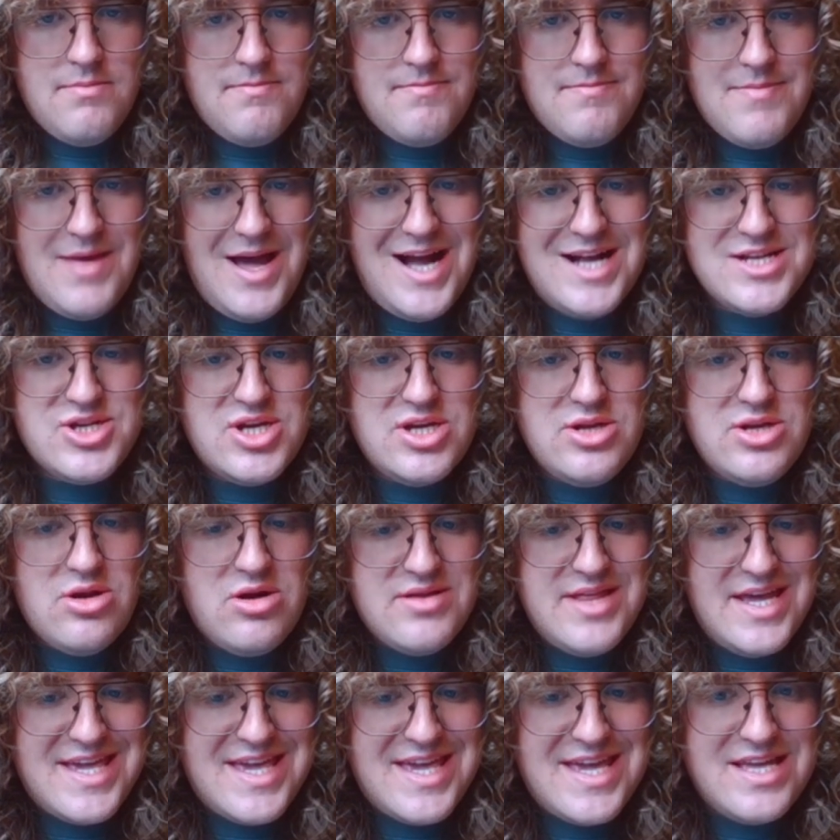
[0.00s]
Actually, no,
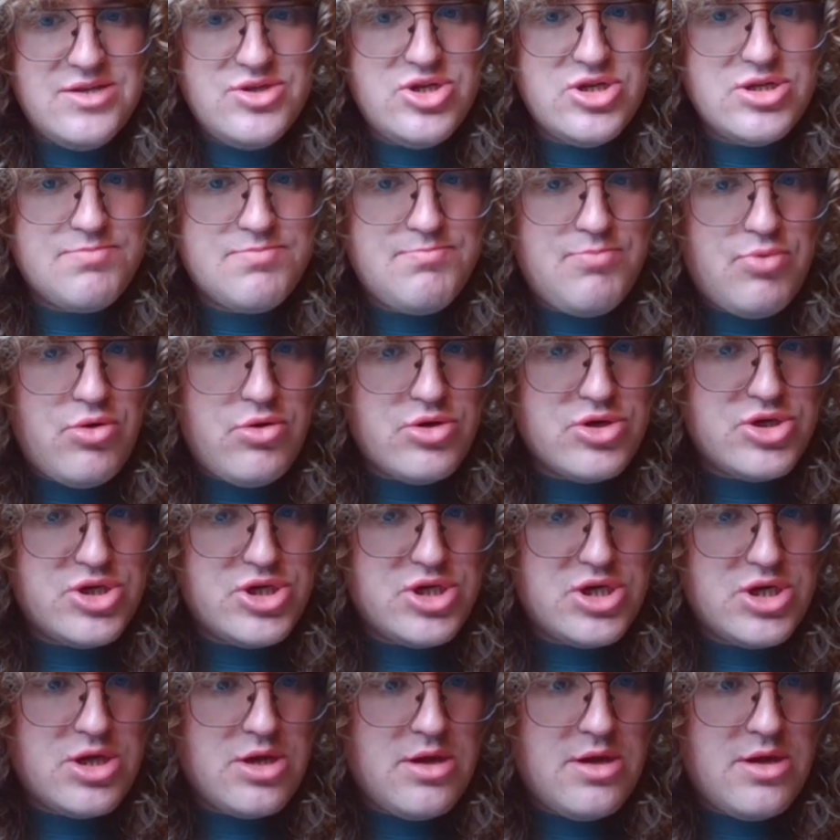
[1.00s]
they can just
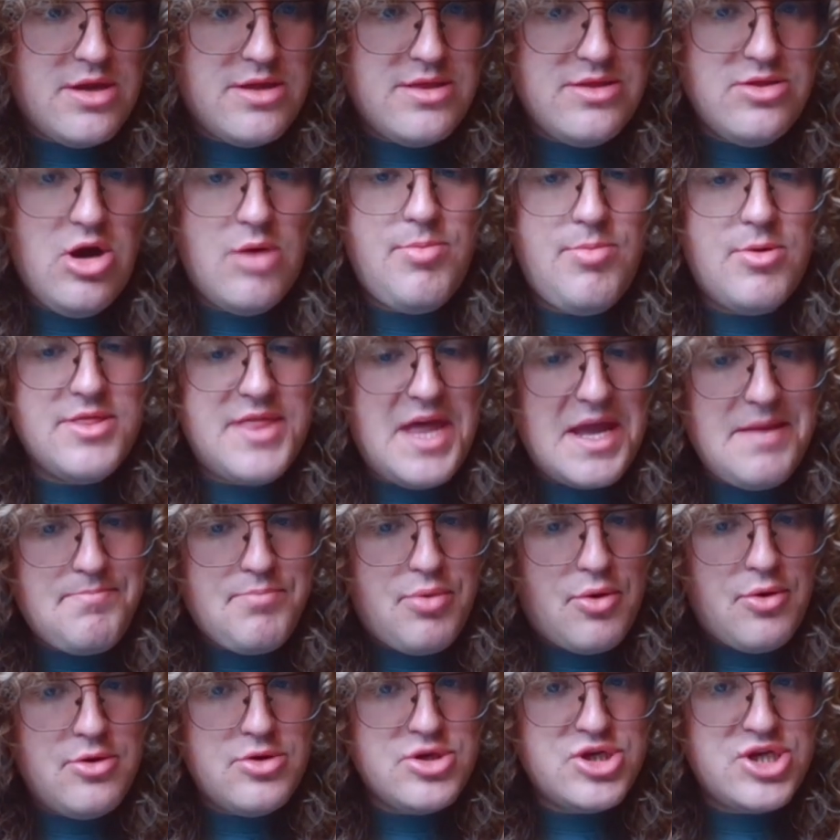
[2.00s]
push. No, but they
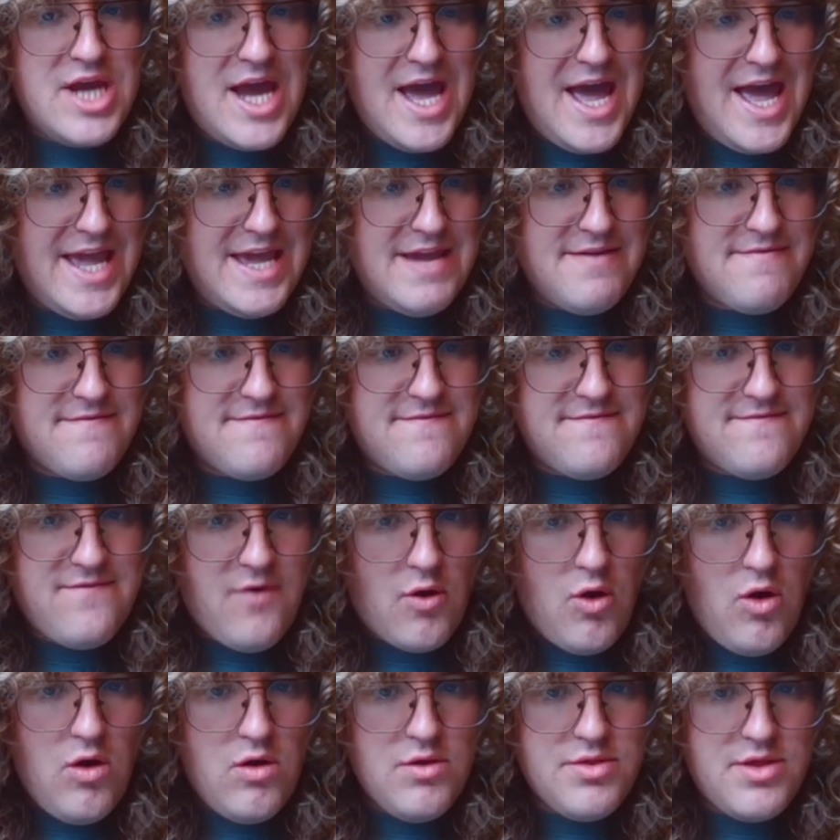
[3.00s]
push
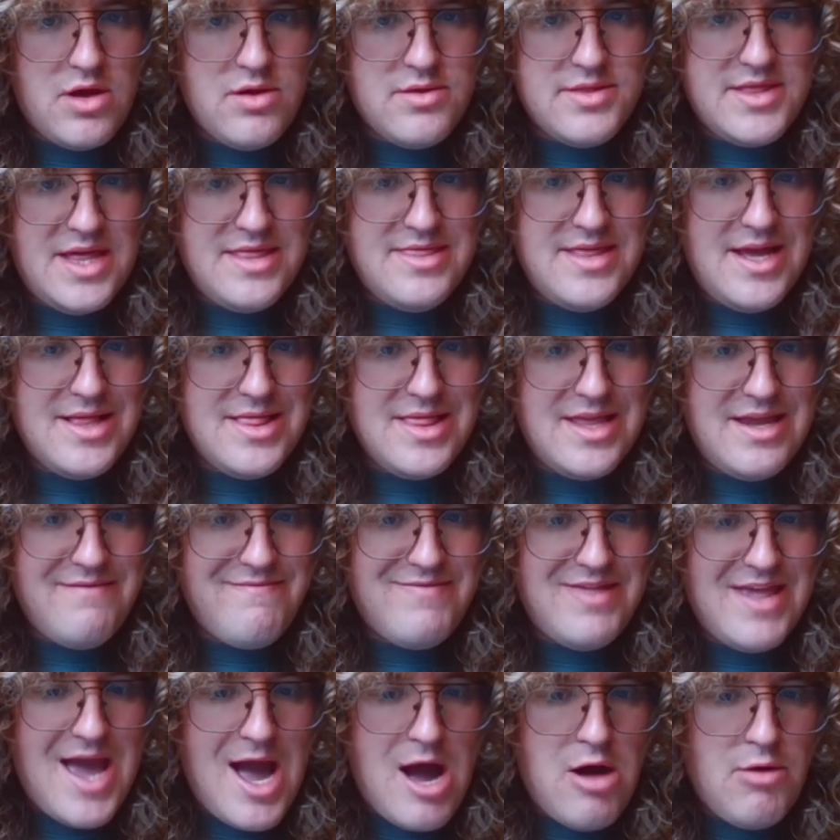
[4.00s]
A4 though. Then they leave
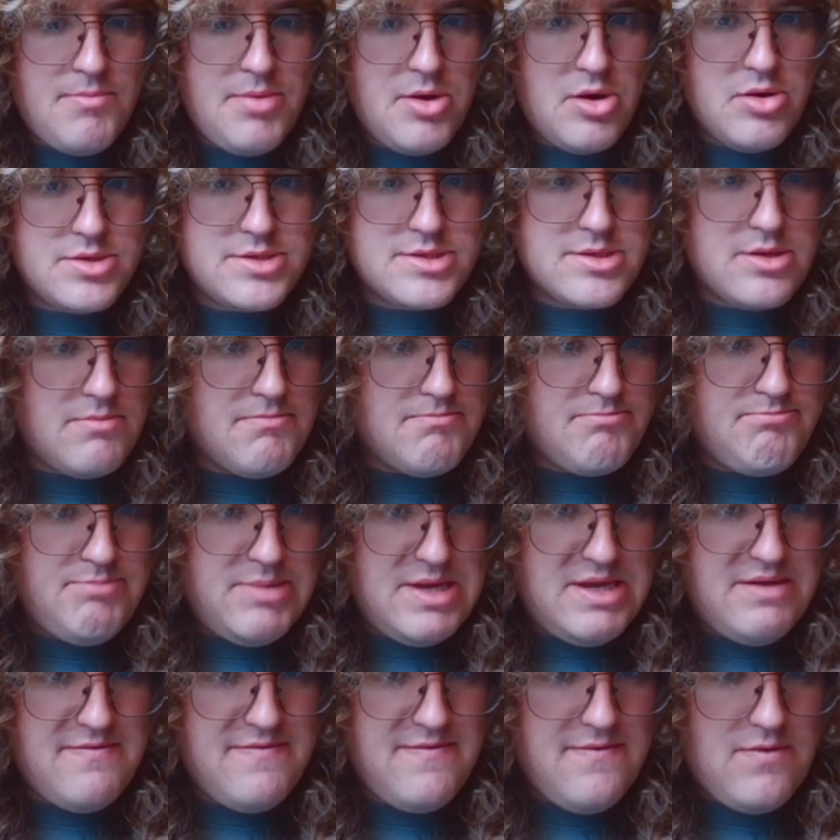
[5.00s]
the outpost on
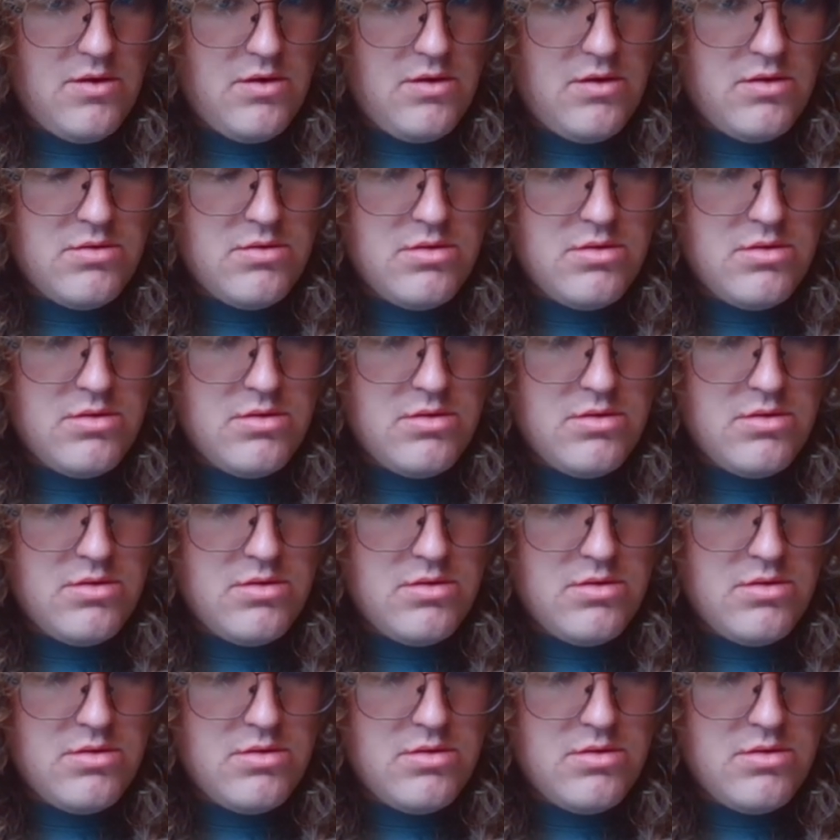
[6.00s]
B4.